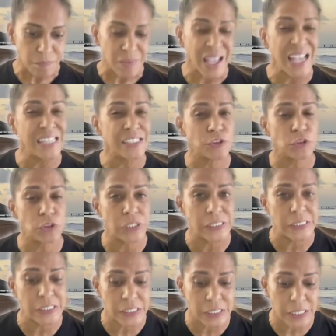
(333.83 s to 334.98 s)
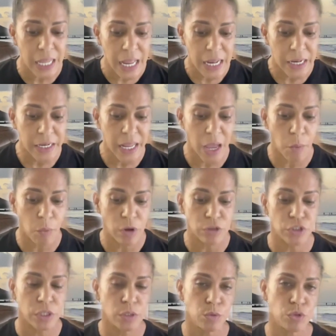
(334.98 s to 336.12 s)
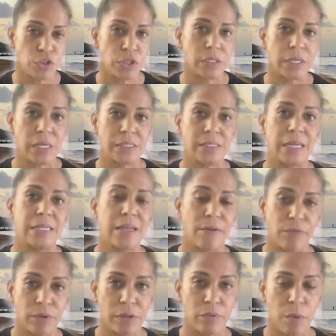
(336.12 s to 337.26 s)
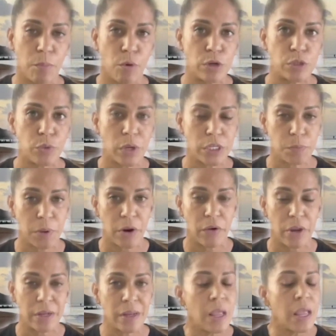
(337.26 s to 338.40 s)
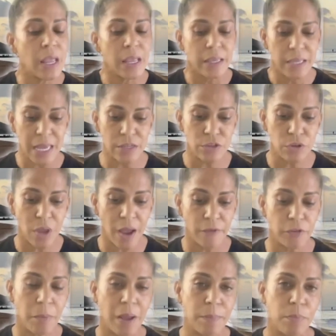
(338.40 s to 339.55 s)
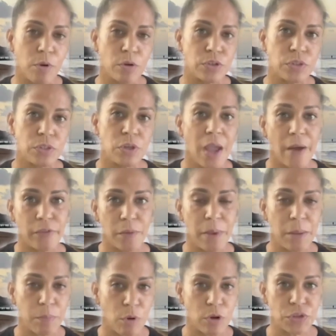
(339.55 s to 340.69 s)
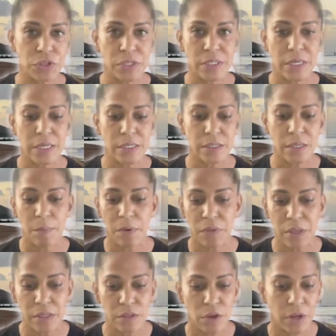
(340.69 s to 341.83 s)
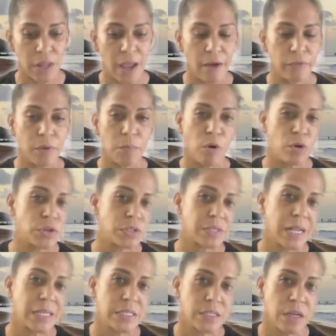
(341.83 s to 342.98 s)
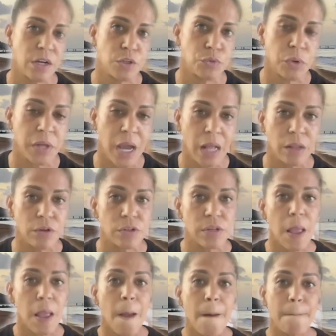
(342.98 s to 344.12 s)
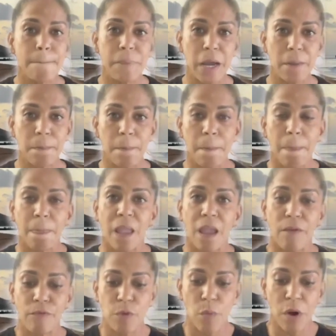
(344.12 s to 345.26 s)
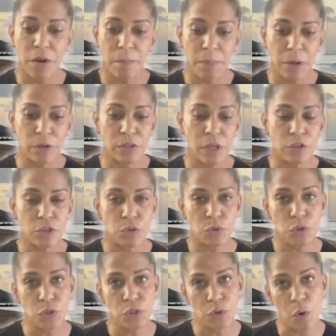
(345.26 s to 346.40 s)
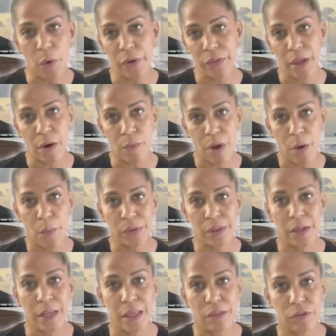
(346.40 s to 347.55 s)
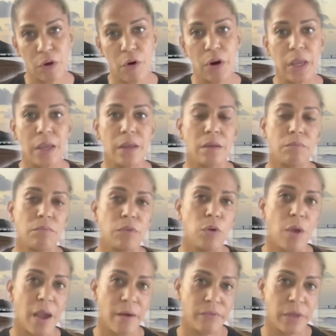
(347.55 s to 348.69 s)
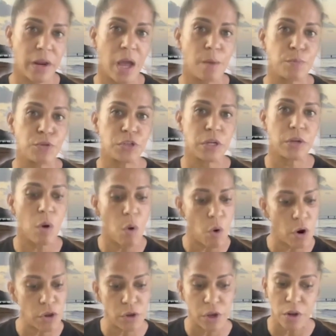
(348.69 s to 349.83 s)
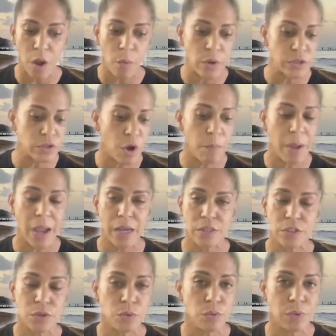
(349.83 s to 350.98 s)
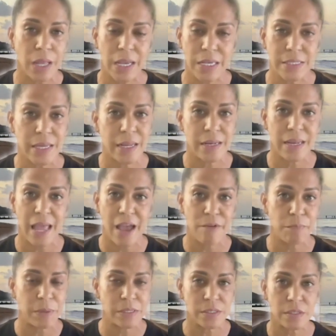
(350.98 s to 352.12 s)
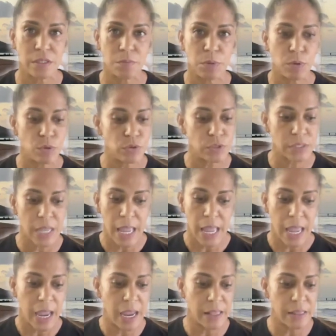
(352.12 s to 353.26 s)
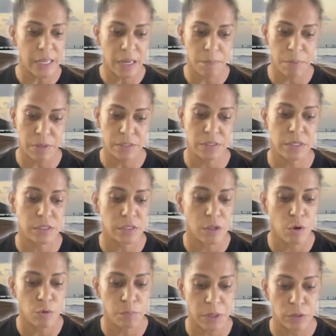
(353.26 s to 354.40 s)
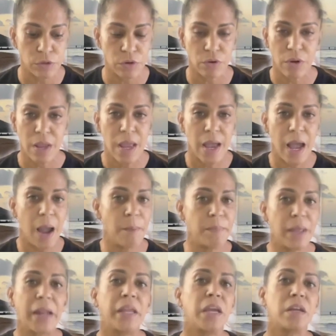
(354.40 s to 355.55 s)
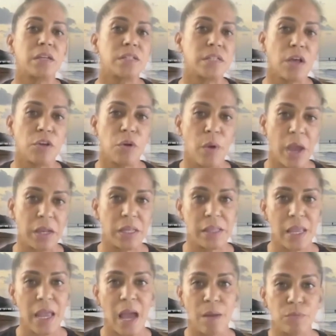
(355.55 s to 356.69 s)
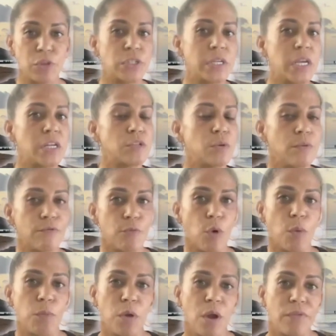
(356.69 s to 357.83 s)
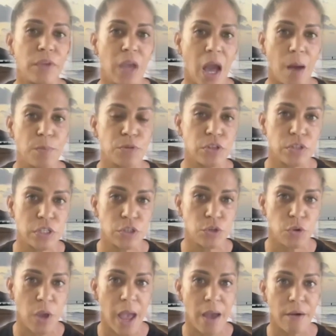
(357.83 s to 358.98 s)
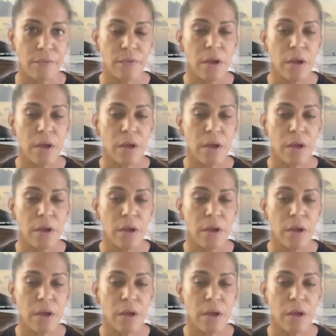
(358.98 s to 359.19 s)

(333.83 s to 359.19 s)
And Strategic Network Solution, because they definitely report to Experian. Yes, you have to make purchases. Some of these you're gonna have to purchase at least $100. But if you want to build it, going that route with the net 30, you have that option. Or you could always go back to, like I said, NAV Business Boost and the Business Loan Builder. I'm not here to sell you anything. I'm just here to inform you of the options that you have